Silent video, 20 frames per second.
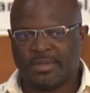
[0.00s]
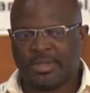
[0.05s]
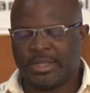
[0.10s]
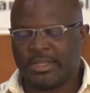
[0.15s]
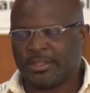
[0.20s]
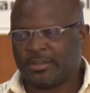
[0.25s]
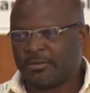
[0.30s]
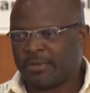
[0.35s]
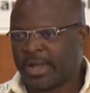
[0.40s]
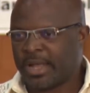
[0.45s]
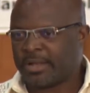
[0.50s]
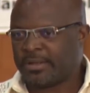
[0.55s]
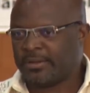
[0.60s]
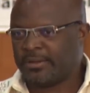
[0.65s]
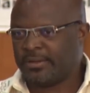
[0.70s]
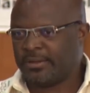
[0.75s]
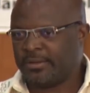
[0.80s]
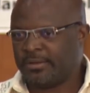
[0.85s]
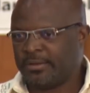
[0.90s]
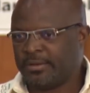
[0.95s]

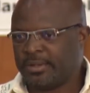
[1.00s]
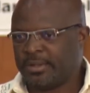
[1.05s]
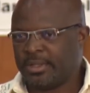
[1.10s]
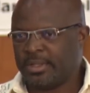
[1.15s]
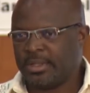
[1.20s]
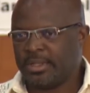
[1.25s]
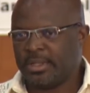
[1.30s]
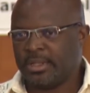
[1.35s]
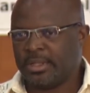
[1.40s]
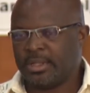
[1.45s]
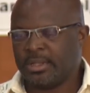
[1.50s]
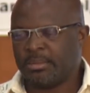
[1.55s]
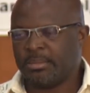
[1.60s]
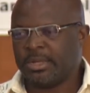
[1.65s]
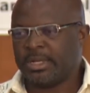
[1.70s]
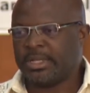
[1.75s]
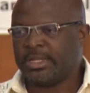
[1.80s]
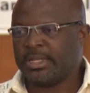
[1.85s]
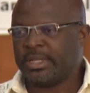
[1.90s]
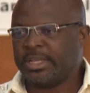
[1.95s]
interacted,
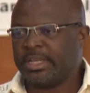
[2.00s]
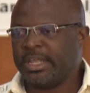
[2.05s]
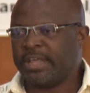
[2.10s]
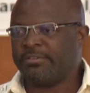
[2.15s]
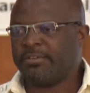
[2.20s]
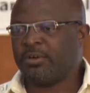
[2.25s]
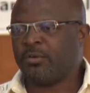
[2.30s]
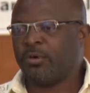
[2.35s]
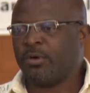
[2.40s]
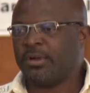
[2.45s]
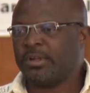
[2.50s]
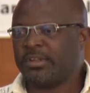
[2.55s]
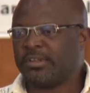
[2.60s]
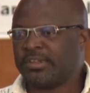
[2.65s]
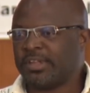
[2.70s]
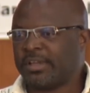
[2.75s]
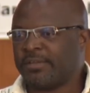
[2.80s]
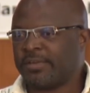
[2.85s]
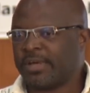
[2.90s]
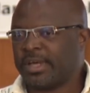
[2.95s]
but never
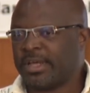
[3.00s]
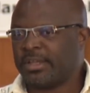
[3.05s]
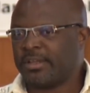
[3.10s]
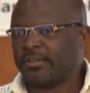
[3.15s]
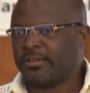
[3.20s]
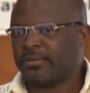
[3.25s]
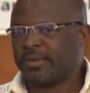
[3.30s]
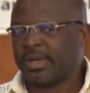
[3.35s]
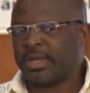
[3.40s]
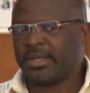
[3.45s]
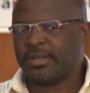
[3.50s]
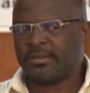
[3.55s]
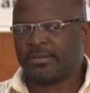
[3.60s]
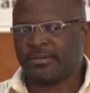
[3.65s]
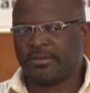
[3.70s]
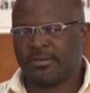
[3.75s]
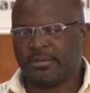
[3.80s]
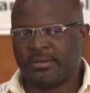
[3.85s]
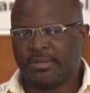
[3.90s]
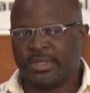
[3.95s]
once have I tried
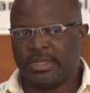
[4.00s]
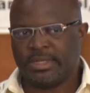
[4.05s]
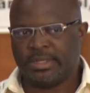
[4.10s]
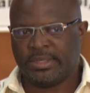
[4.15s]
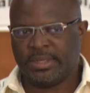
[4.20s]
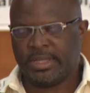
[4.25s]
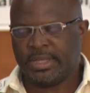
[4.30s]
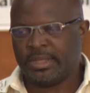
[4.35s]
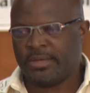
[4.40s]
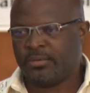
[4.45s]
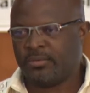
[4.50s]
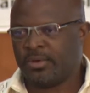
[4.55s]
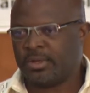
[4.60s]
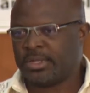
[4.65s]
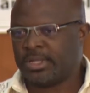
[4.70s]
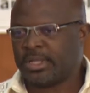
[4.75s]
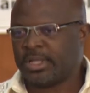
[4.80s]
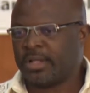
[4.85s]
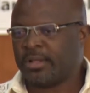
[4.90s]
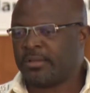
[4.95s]
to dictate what
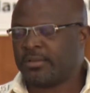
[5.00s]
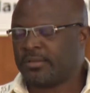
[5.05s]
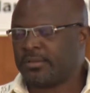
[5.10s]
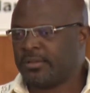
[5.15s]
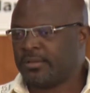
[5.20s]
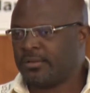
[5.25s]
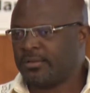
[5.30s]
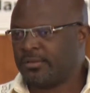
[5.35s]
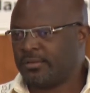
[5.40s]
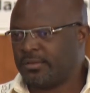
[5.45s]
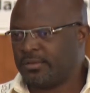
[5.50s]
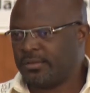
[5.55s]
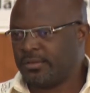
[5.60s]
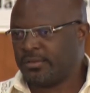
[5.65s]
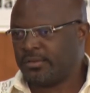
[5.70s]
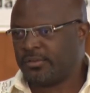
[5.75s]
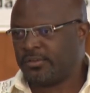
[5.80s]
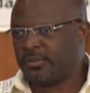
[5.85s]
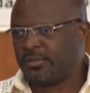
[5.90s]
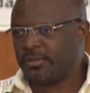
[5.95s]
the council
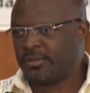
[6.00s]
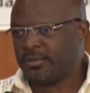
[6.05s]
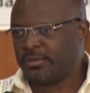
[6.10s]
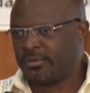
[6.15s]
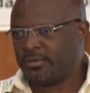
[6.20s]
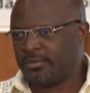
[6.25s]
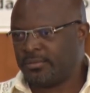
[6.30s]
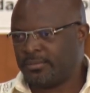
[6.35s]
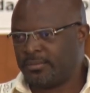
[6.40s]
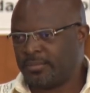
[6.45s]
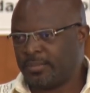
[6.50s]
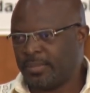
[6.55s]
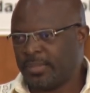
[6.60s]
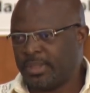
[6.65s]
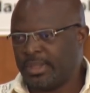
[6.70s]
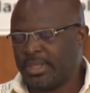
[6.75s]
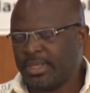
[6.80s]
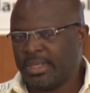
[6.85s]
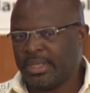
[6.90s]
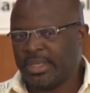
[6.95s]
should do.
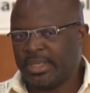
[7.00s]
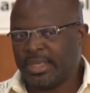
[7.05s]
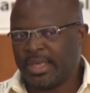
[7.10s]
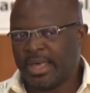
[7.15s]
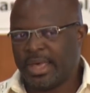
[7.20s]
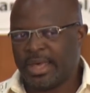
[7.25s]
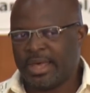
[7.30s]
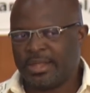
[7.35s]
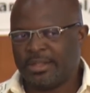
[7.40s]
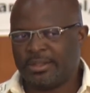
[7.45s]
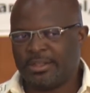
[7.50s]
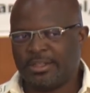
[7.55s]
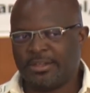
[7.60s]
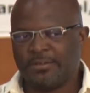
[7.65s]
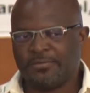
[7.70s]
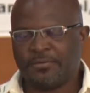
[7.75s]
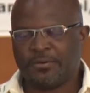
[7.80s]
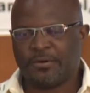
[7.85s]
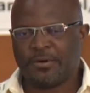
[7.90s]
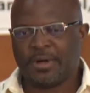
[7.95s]
And
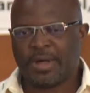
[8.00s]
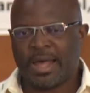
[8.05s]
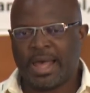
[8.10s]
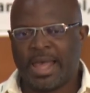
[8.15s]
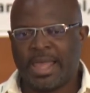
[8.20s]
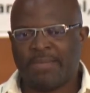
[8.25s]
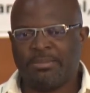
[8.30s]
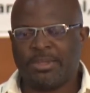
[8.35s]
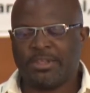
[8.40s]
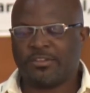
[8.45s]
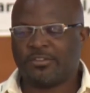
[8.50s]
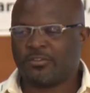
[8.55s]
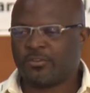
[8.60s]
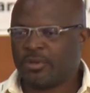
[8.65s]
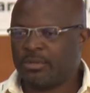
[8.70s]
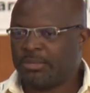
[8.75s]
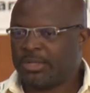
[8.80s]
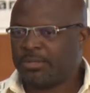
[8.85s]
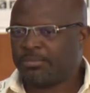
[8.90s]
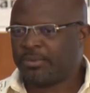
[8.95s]
therefore, I'm
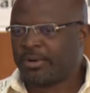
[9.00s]
extremely